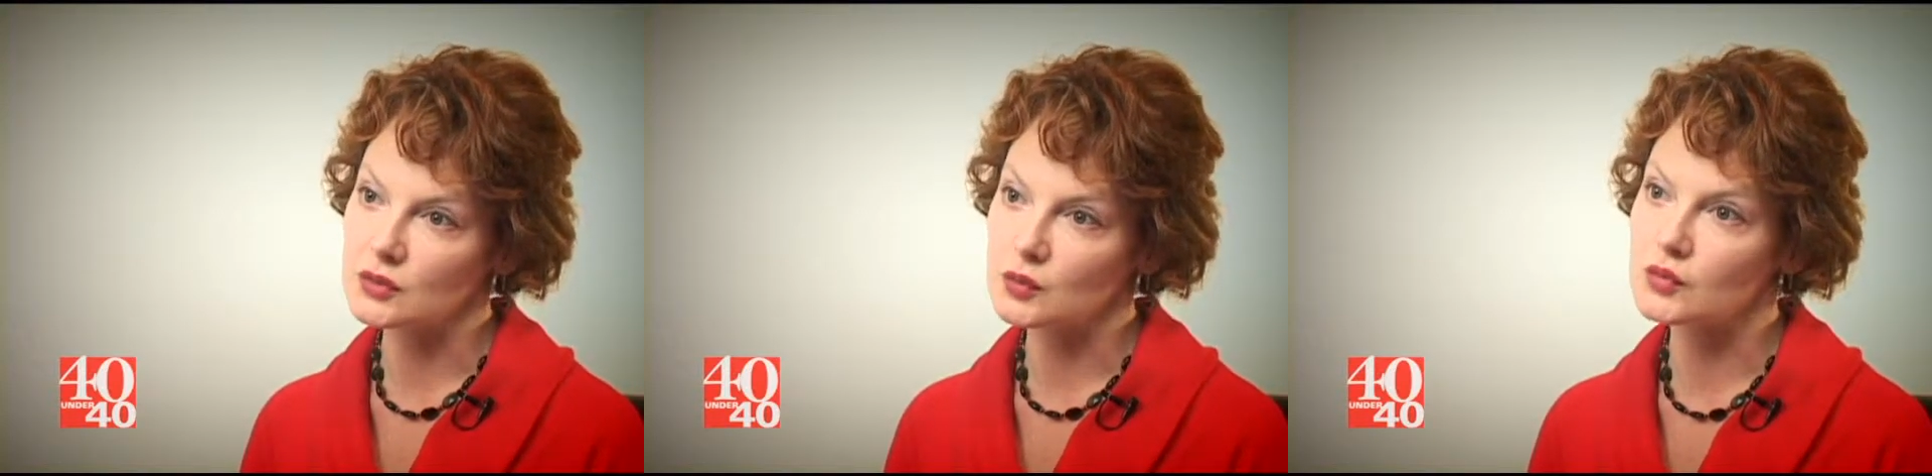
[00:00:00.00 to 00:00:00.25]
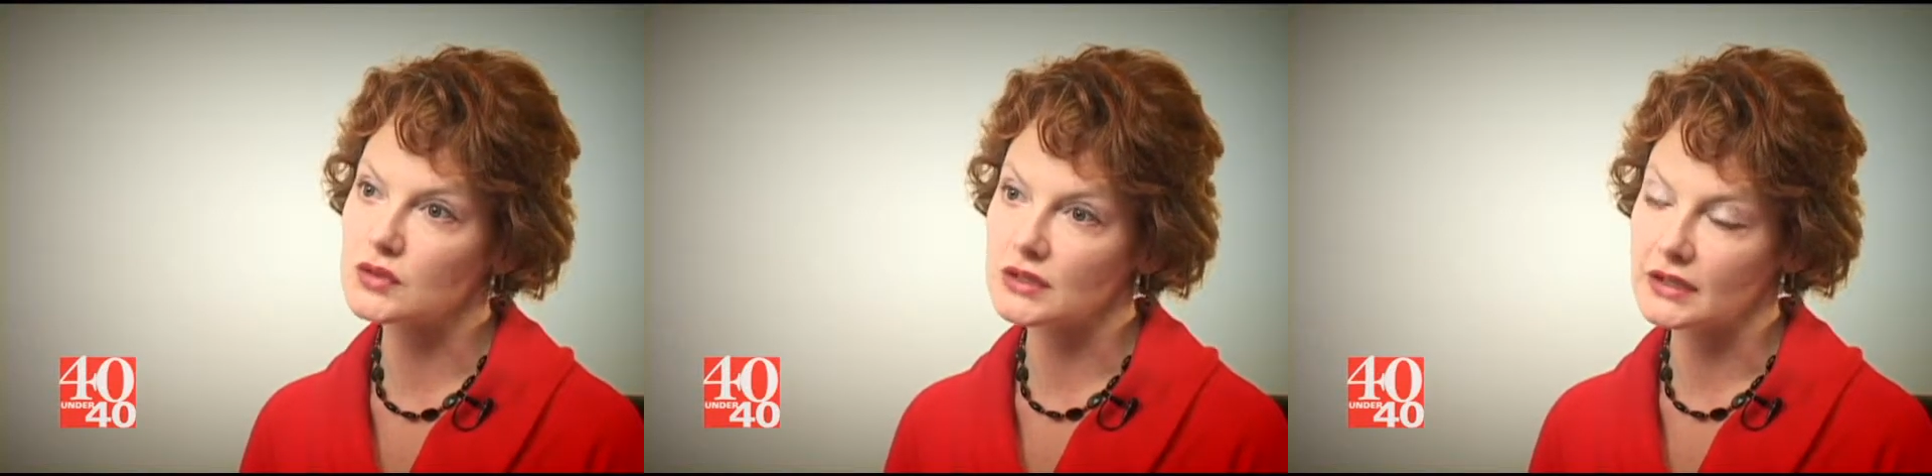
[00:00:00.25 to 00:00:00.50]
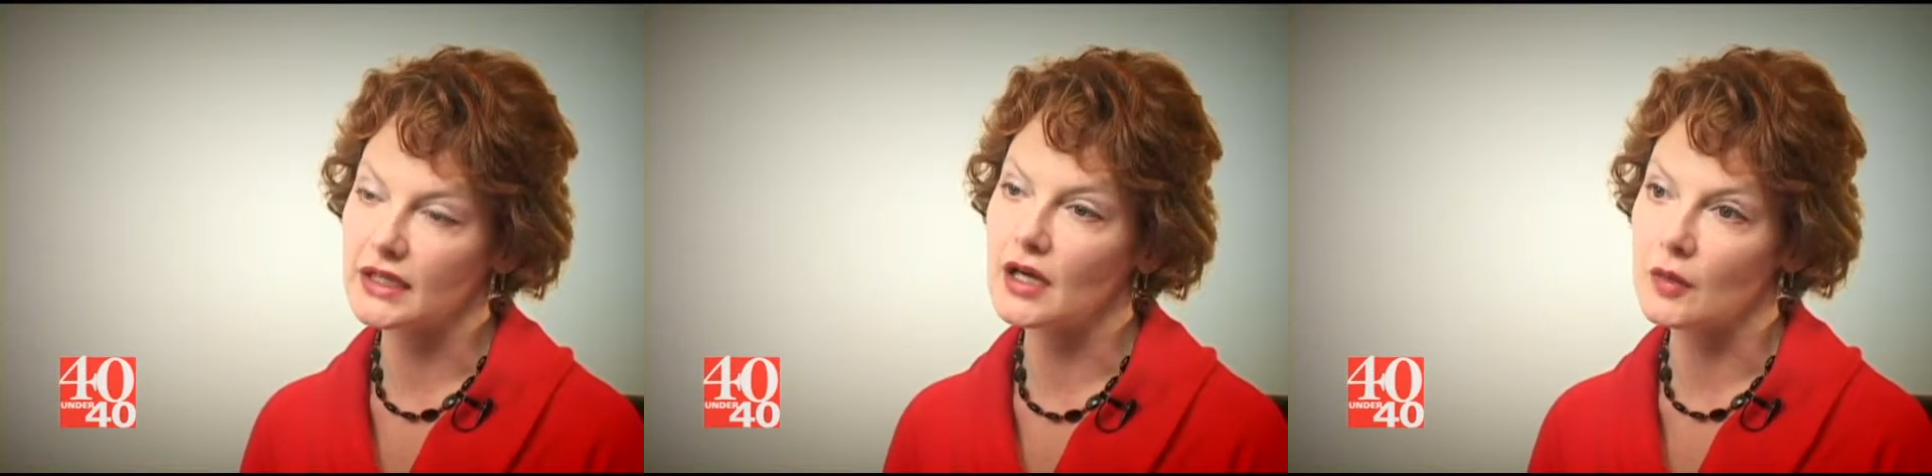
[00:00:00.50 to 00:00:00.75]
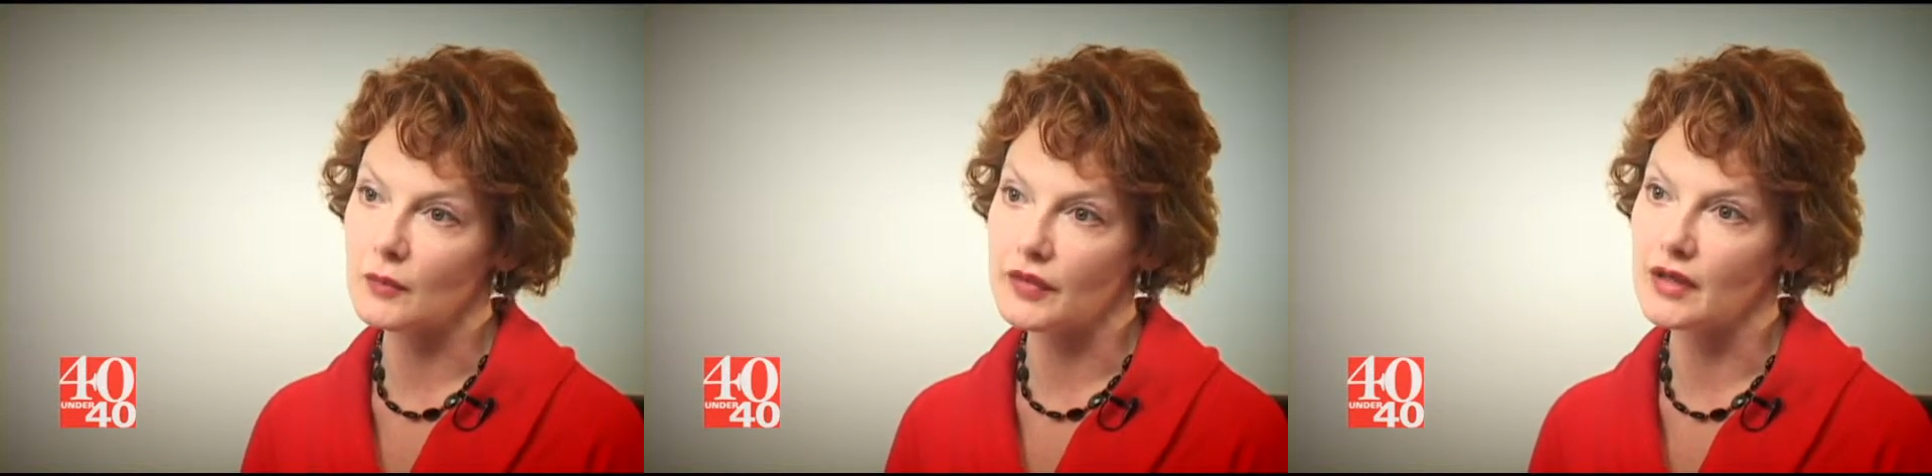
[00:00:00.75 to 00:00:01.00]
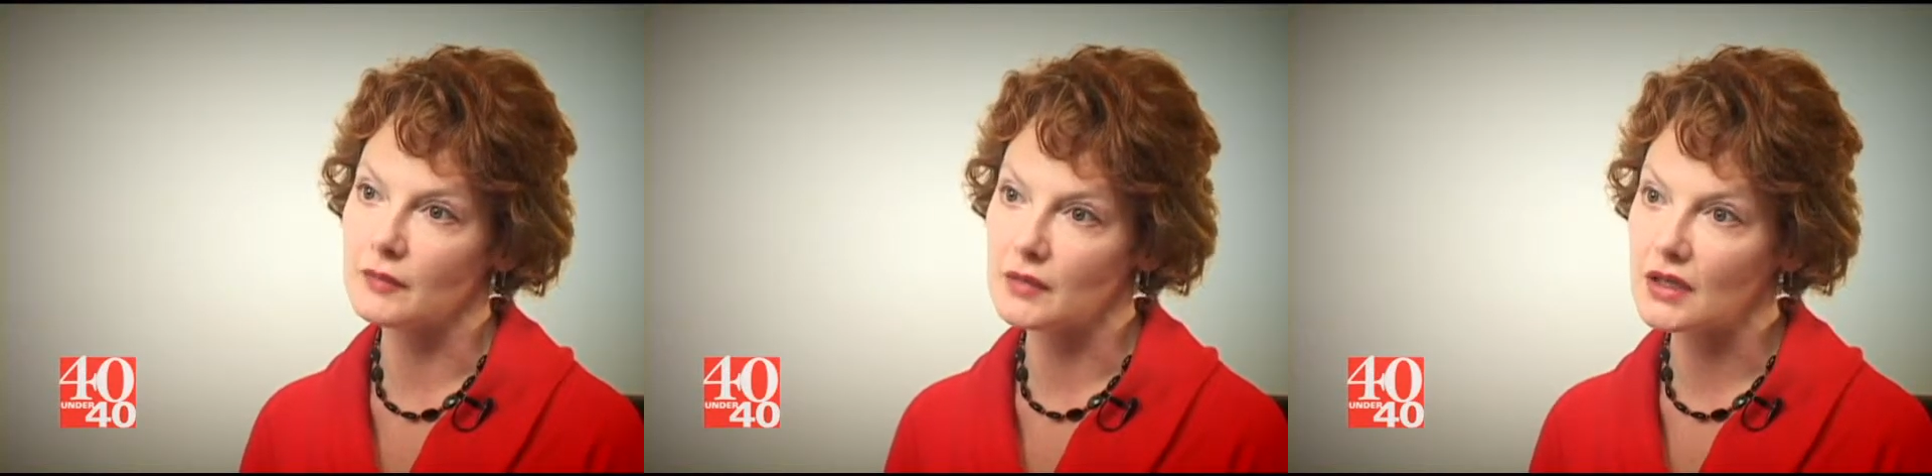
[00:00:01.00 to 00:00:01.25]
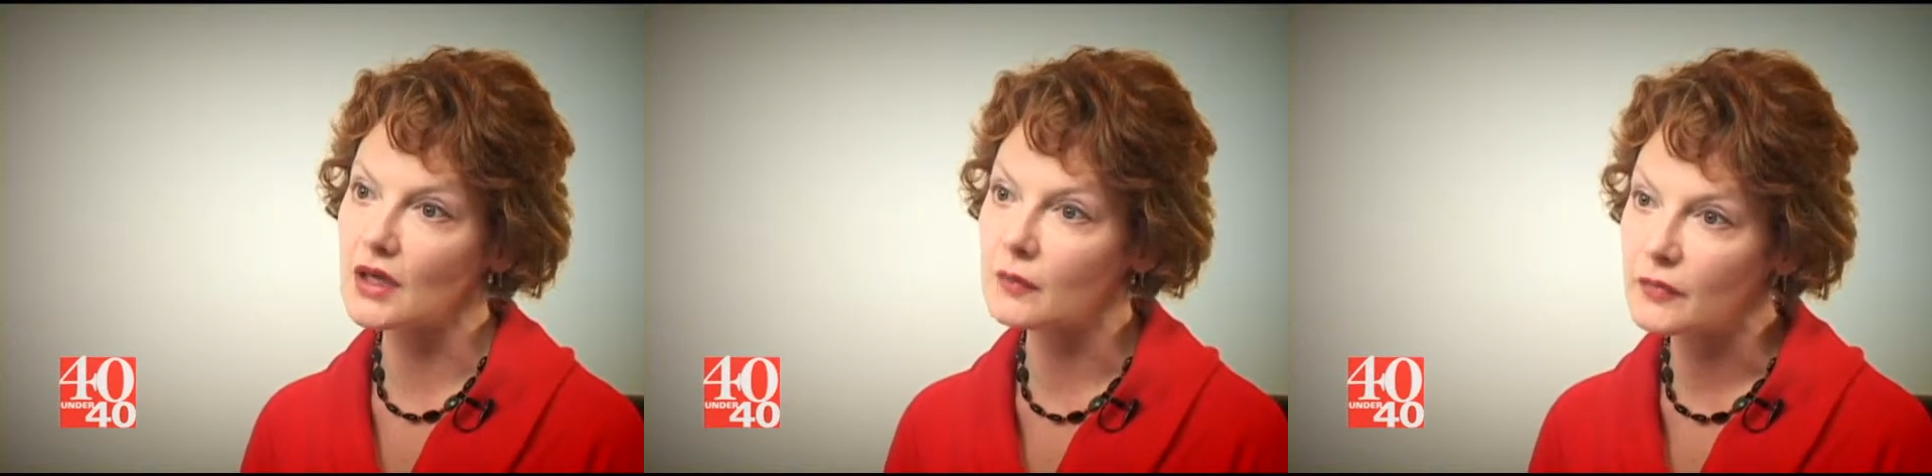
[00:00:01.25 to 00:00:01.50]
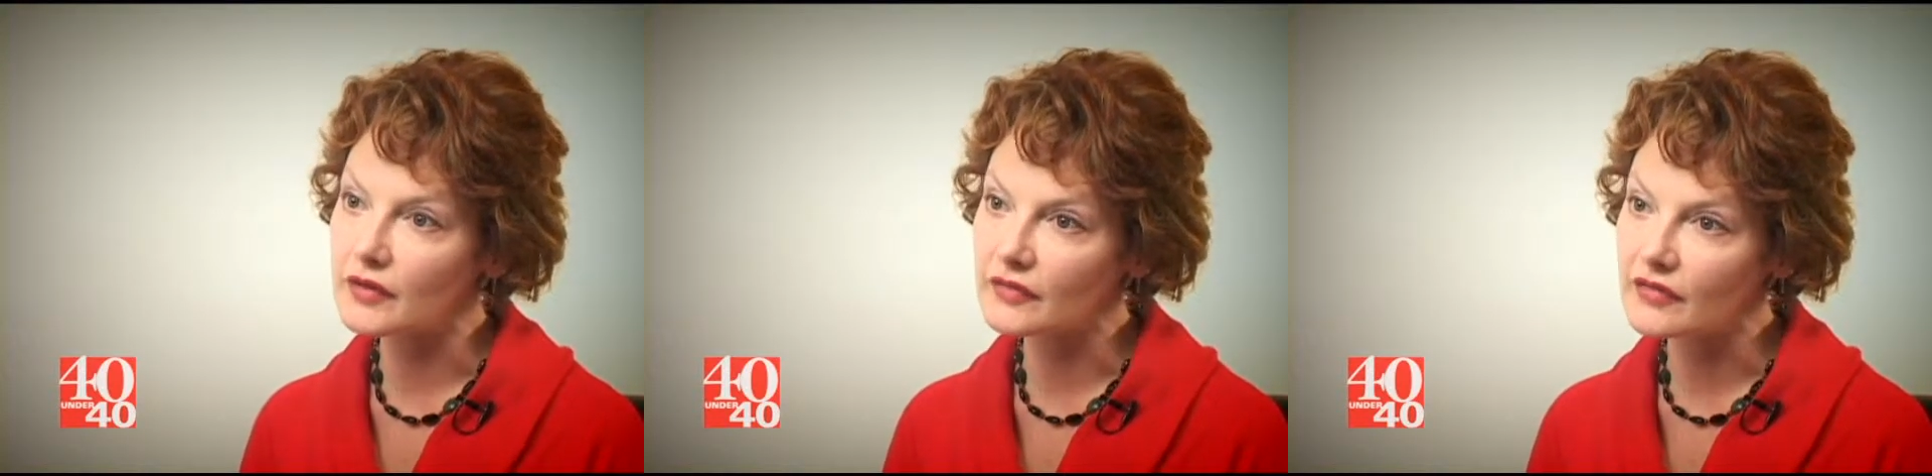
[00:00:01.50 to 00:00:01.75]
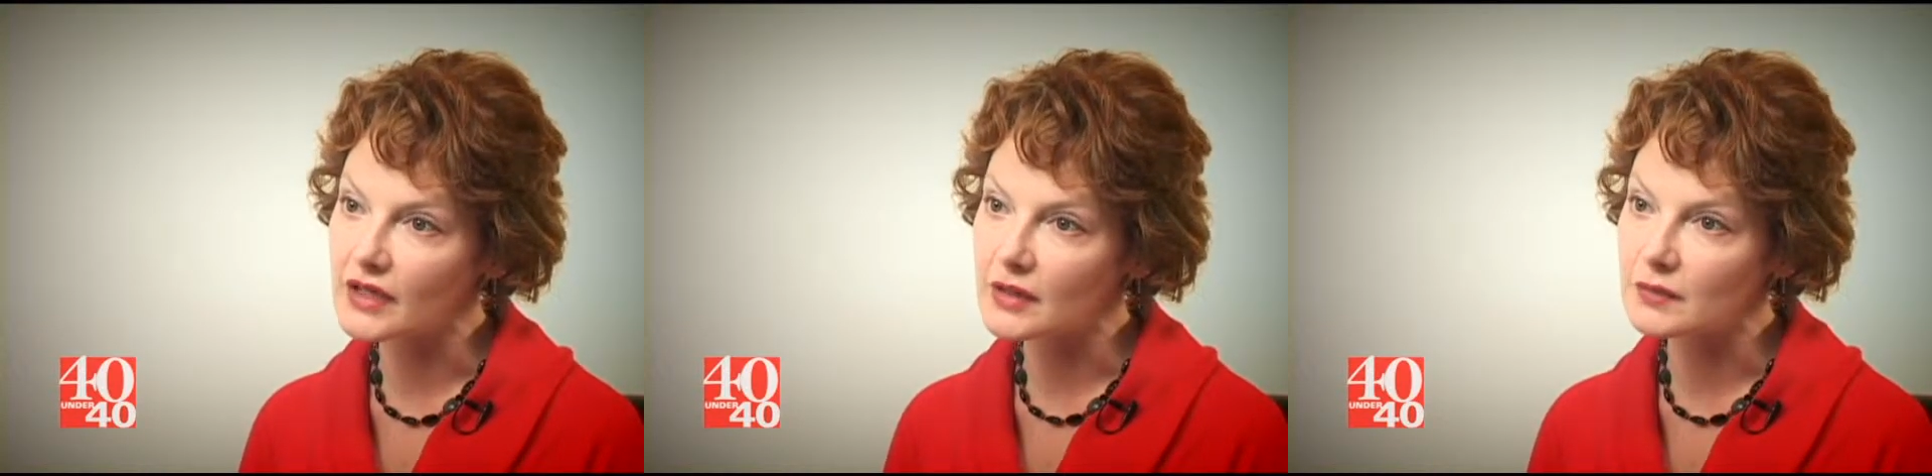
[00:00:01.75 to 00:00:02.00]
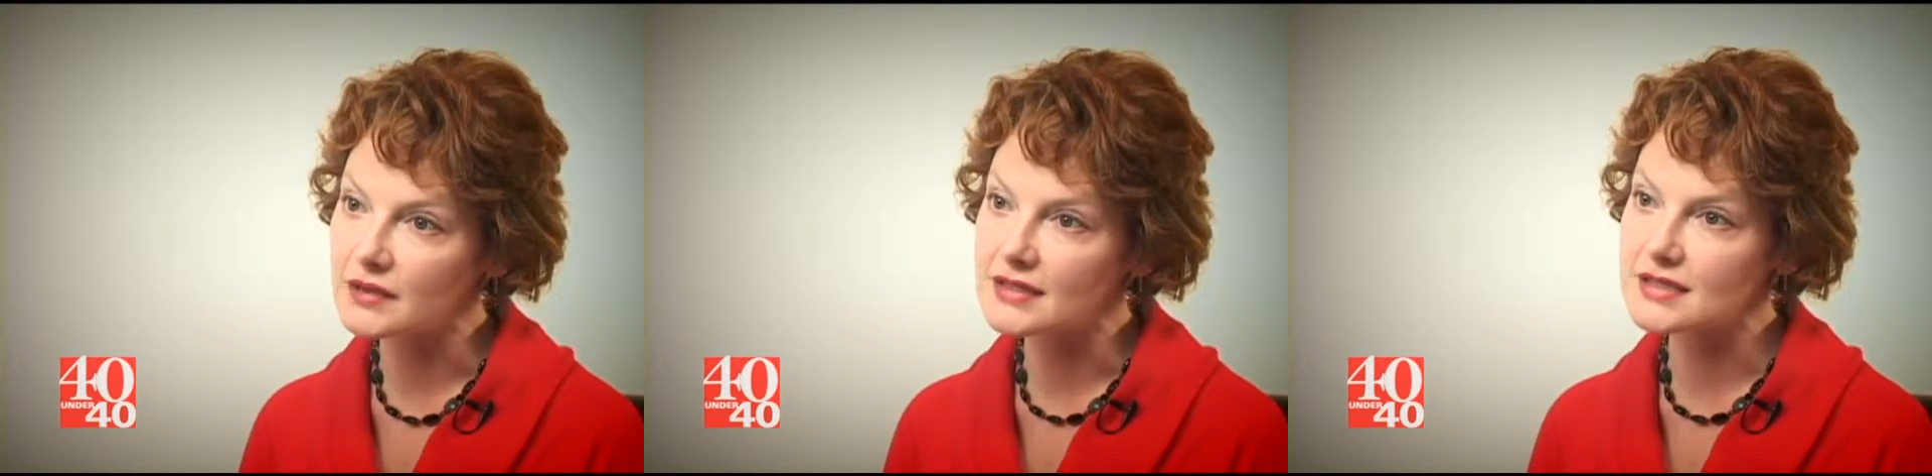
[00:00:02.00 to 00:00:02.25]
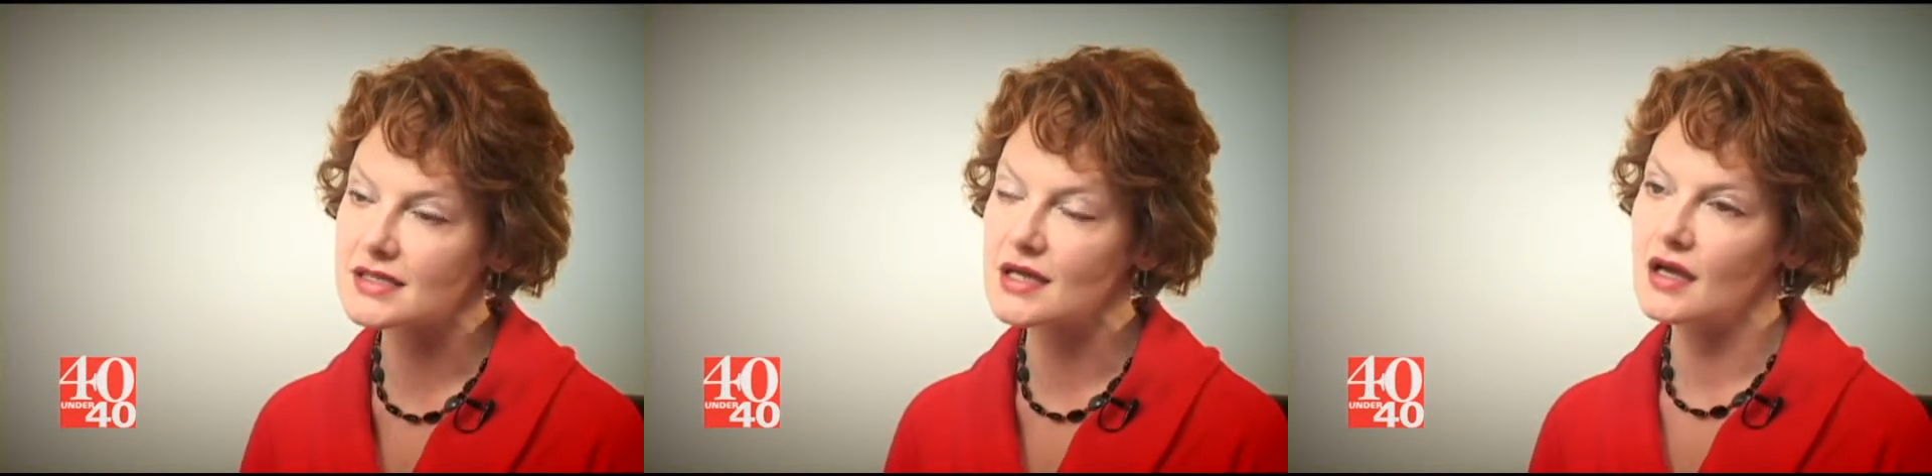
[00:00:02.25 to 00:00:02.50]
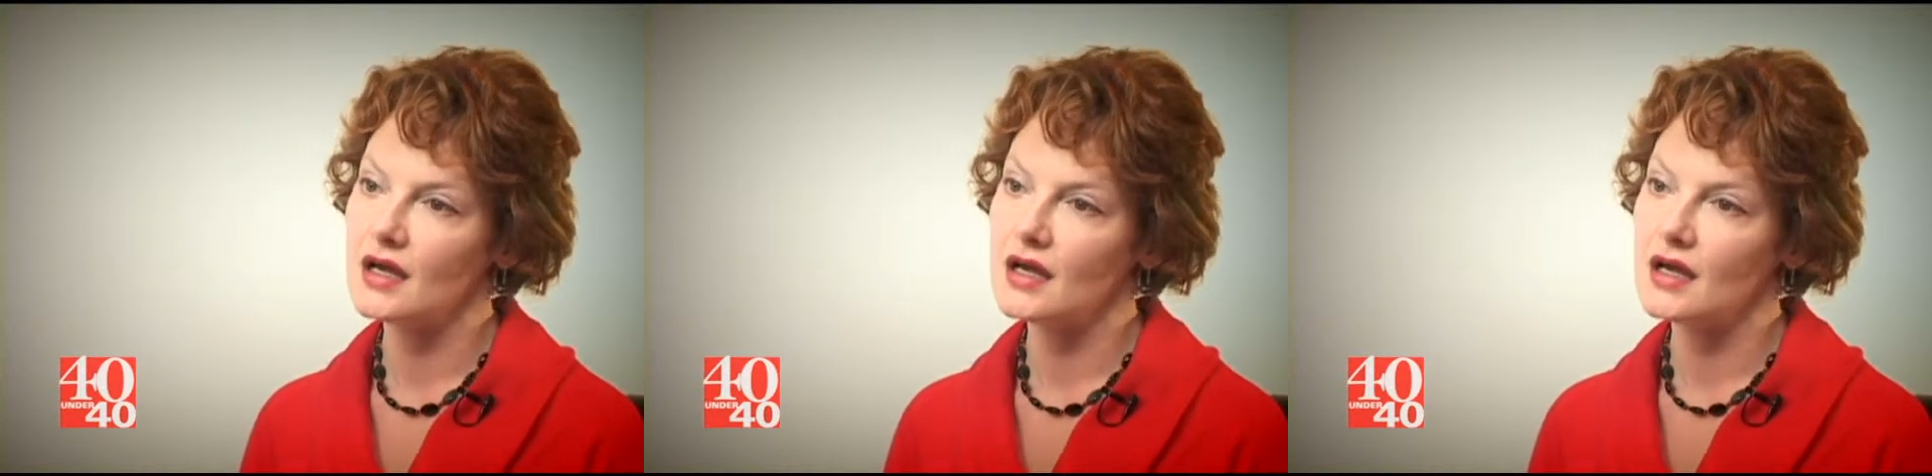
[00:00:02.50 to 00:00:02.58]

really help them and help their families,